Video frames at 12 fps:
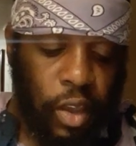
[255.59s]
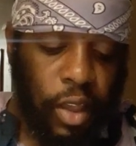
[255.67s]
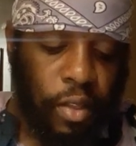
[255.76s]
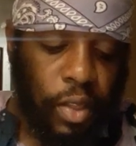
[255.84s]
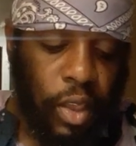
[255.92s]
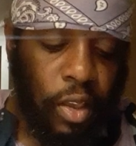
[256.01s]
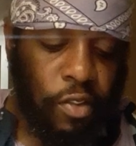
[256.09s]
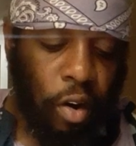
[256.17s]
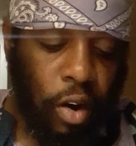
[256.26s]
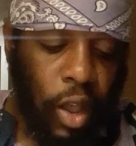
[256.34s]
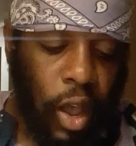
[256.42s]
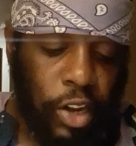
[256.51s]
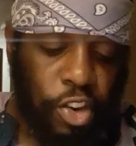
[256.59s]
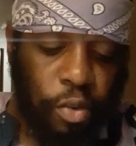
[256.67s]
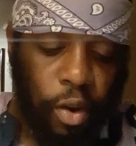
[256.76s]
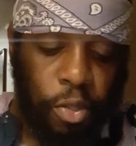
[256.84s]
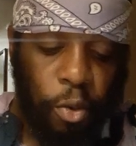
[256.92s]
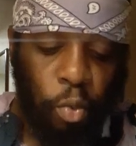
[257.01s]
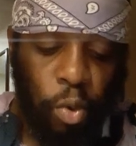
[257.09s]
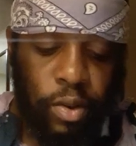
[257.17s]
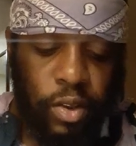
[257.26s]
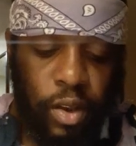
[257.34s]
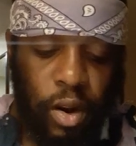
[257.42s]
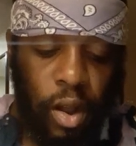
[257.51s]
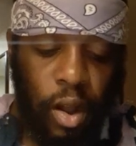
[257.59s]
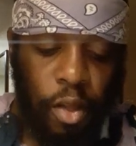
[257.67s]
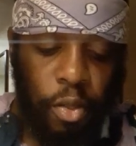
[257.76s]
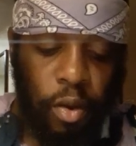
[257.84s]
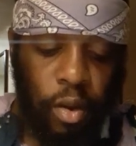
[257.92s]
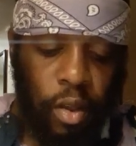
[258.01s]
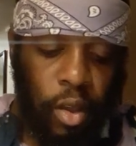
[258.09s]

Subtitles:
and these are contrary the one to the other,